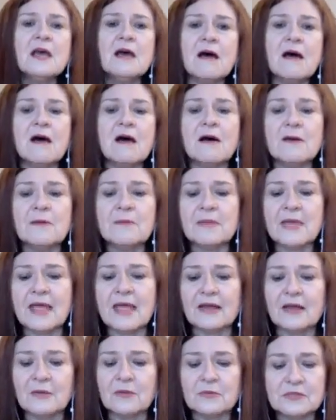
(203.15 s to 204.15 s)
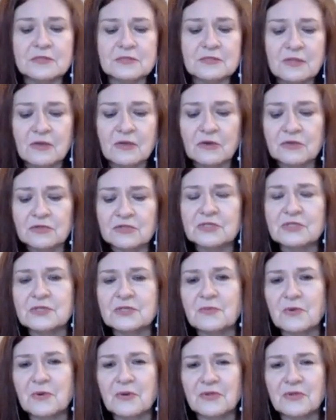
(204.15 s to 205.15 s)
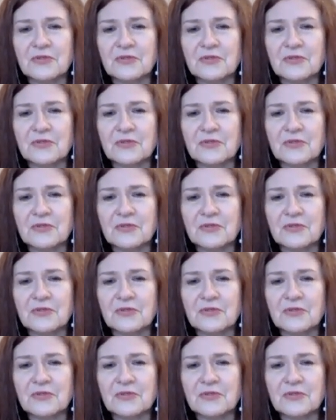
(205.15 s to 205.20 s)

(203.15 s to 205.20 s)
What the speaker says: And I was there to support